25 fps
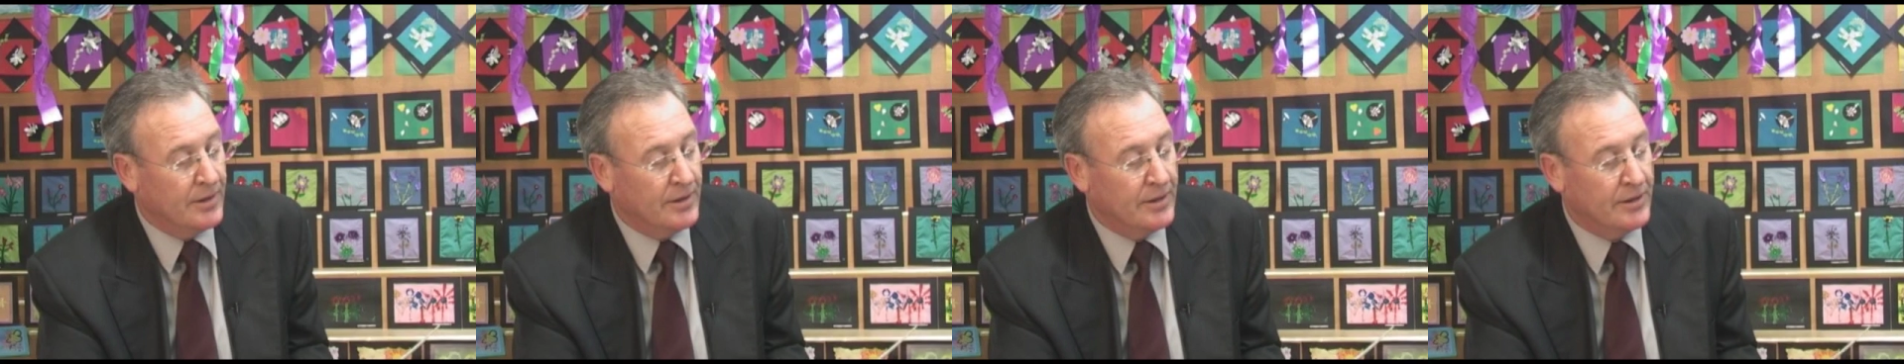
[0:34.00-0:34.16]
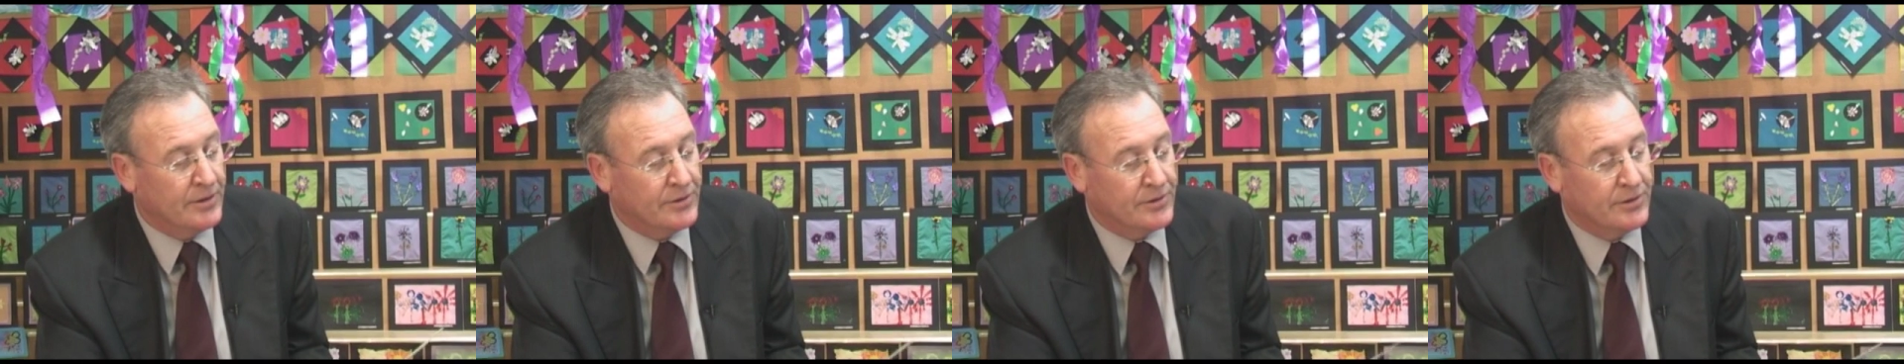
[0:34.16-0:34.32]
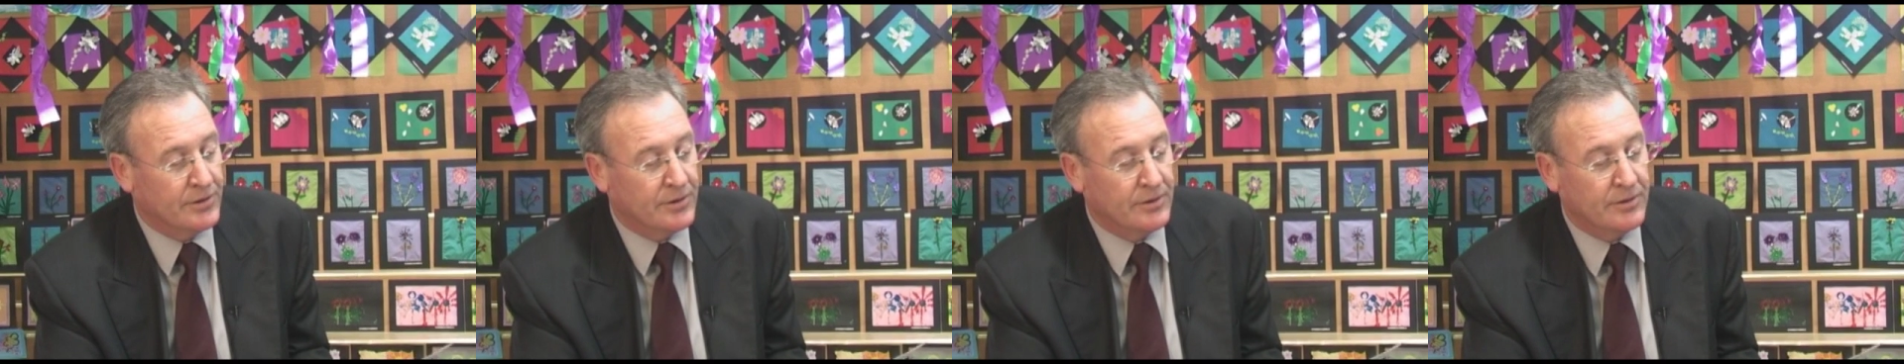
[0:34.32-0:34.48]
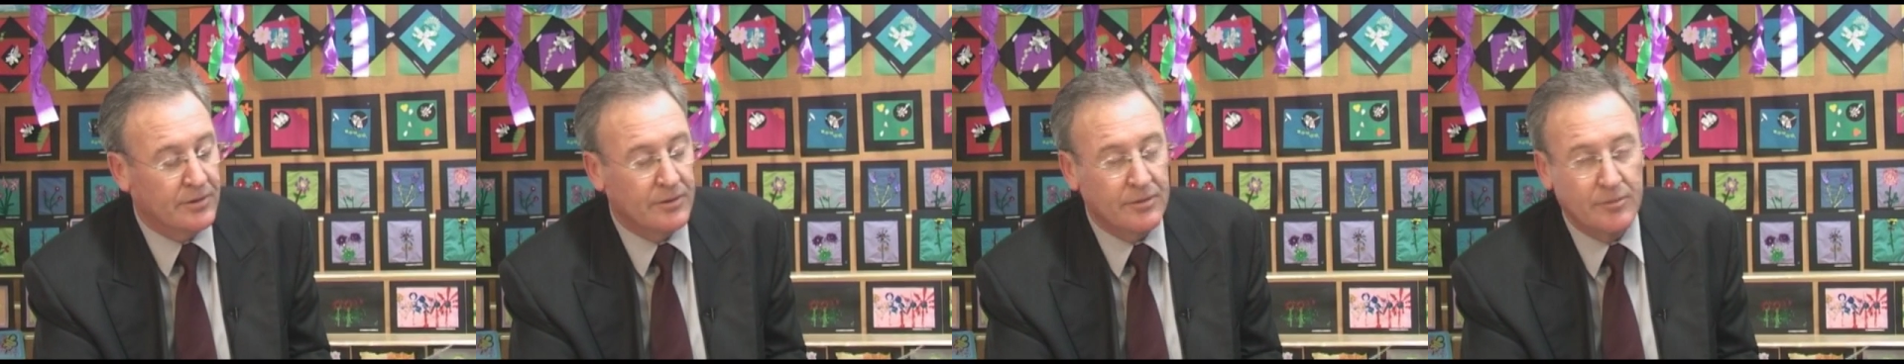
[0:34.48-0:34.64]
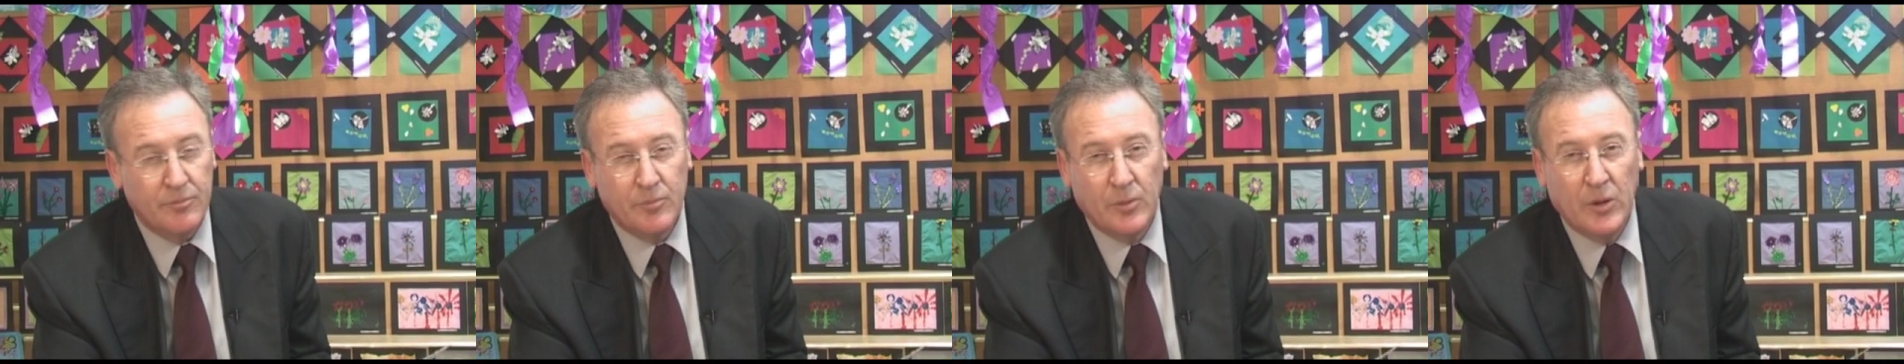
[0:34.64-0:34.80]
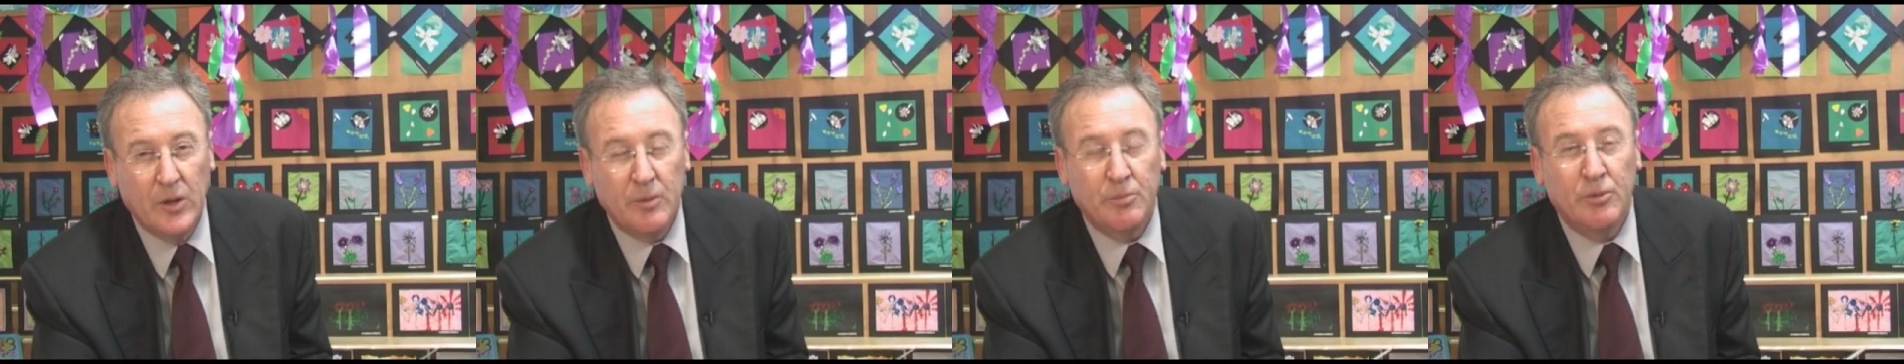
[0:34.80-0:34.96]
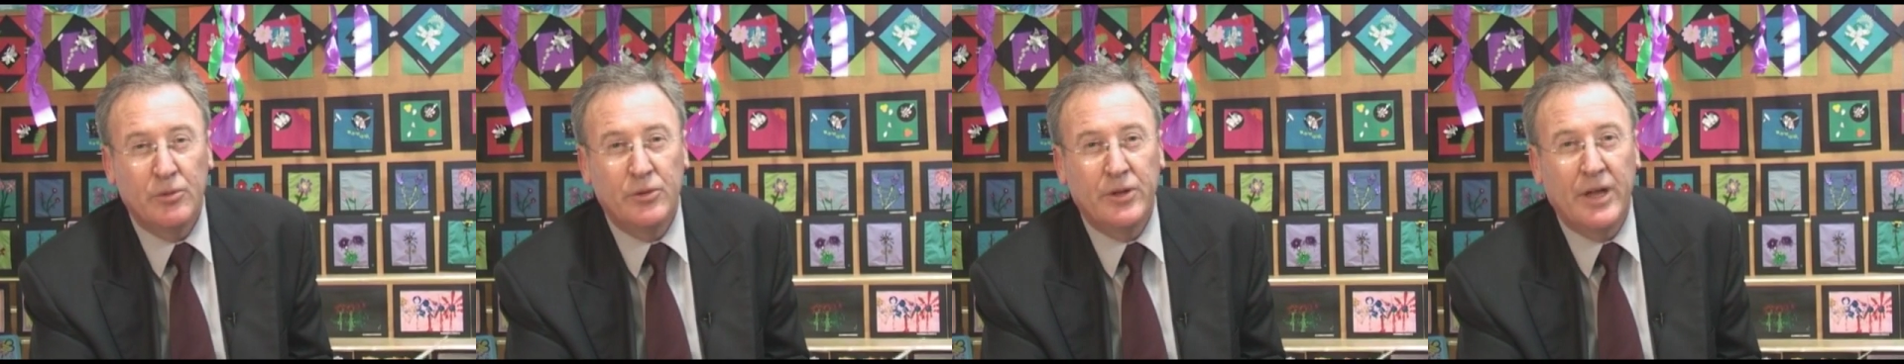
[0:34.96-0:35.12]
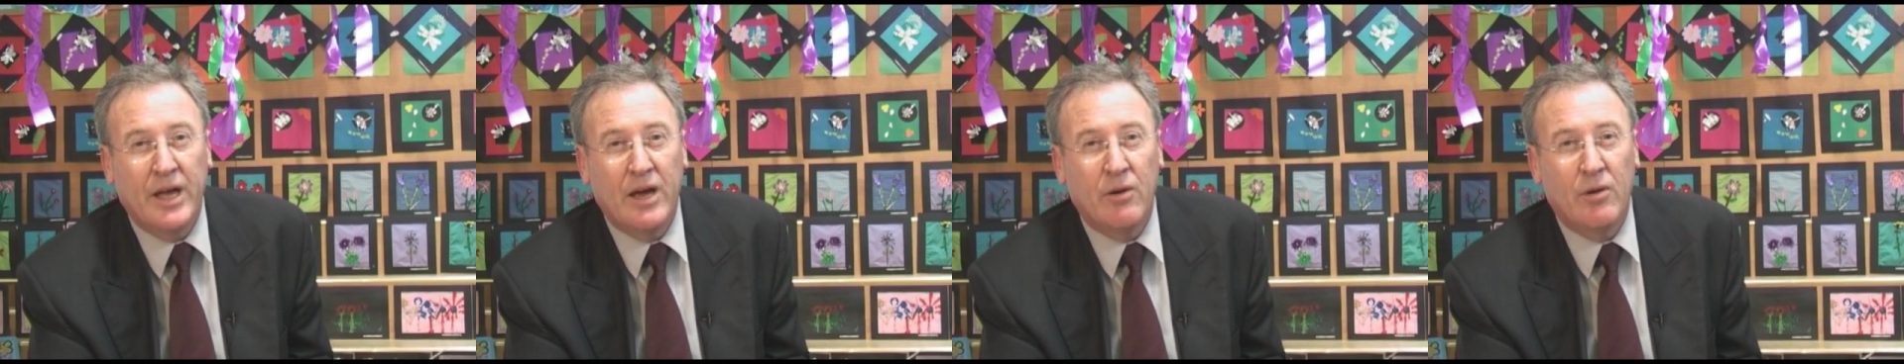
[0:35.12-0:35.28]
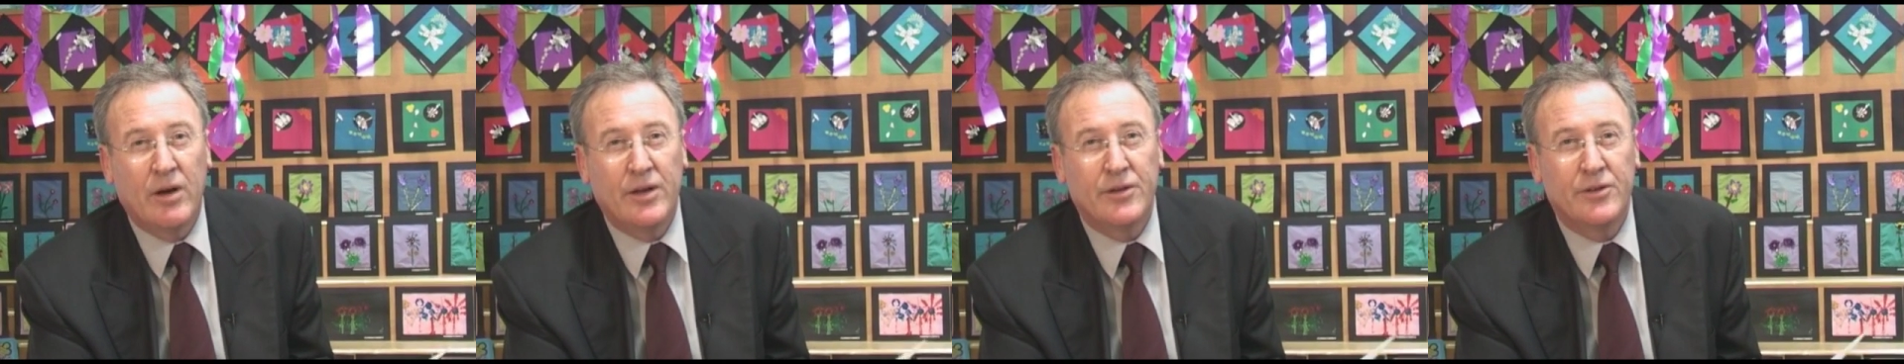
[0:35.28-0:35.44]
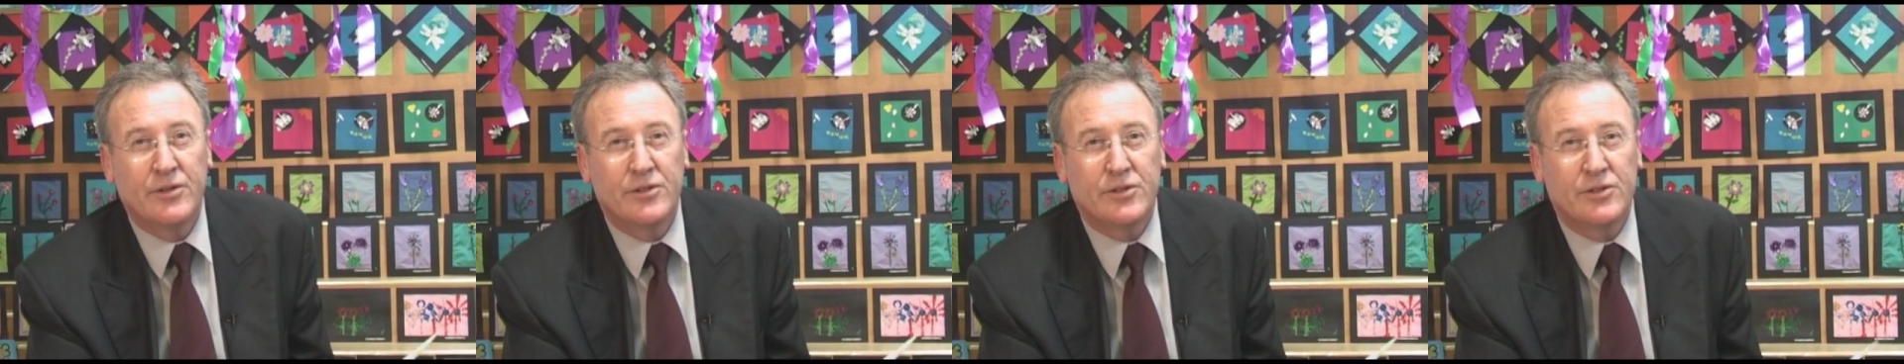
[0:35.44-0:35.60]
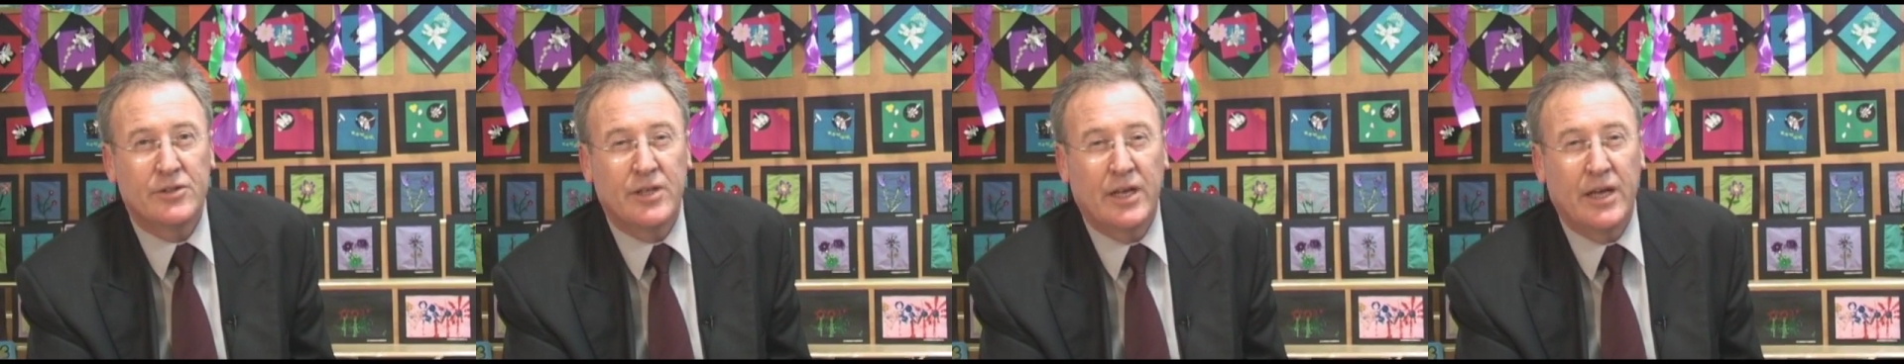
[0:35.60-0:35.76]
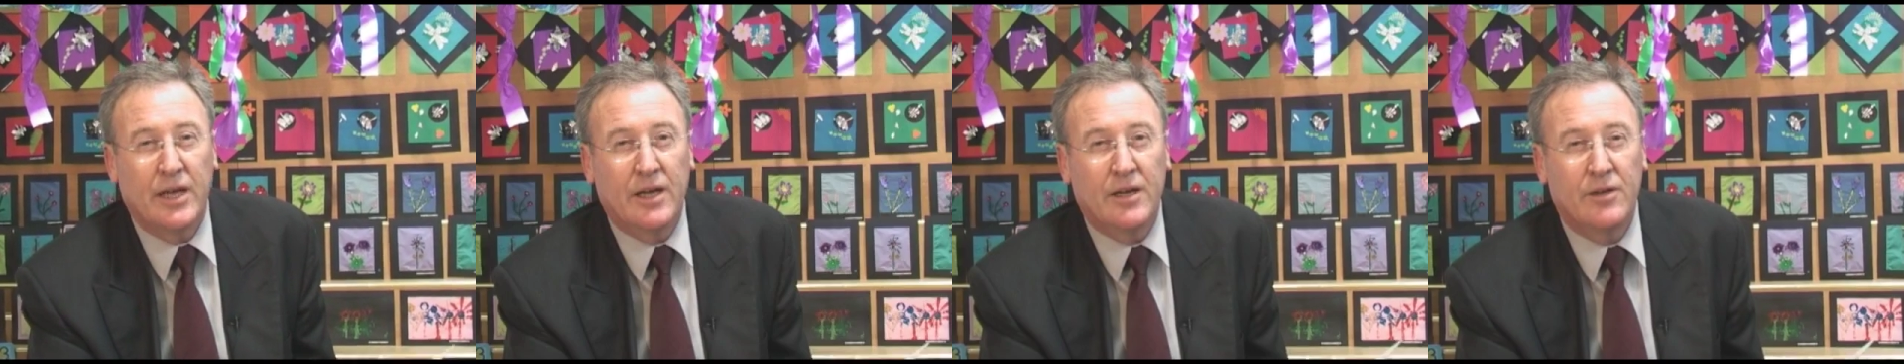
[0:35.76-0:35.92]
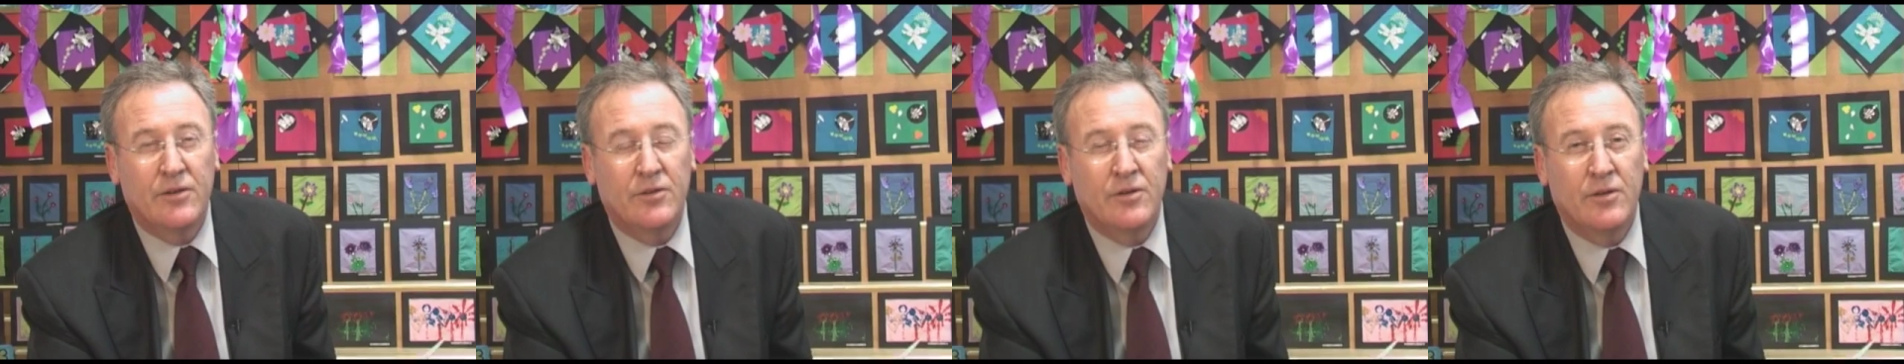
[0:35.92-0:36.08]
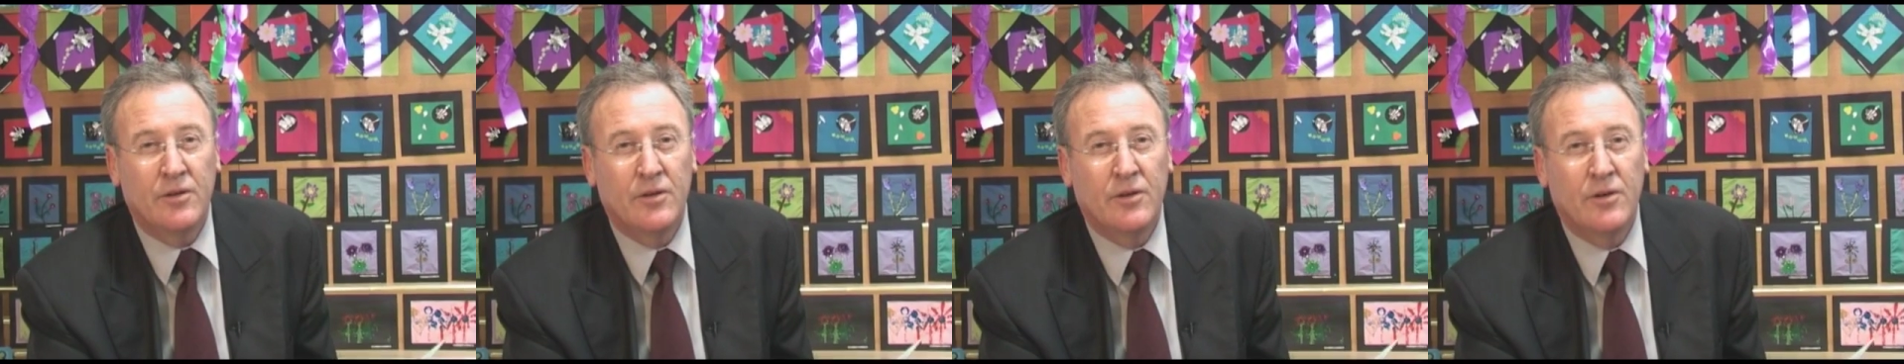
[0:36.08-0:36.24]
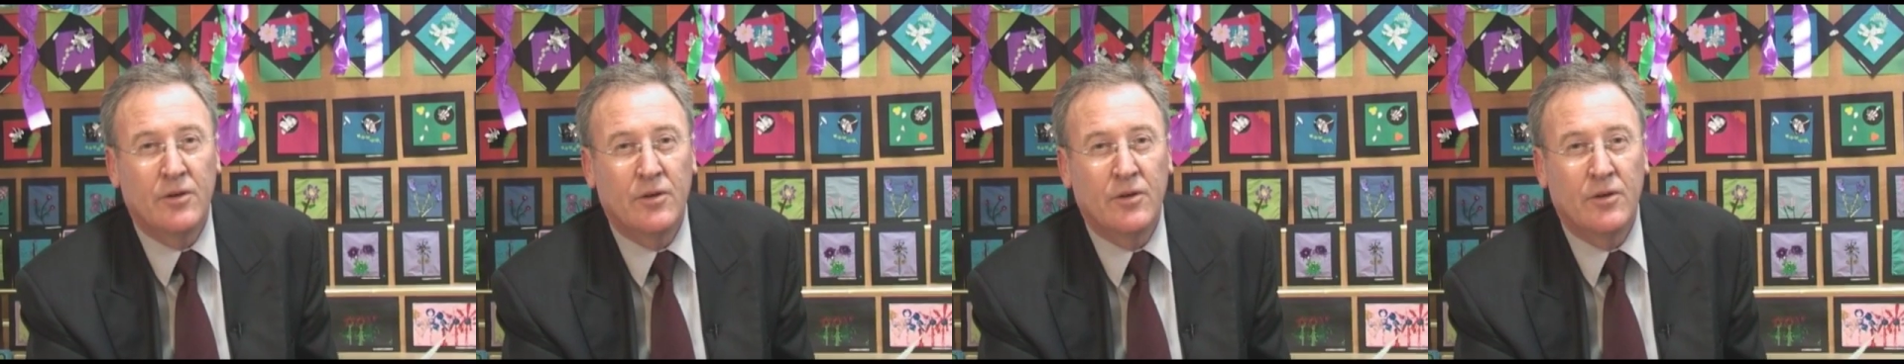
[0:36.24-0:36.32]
is that people now understand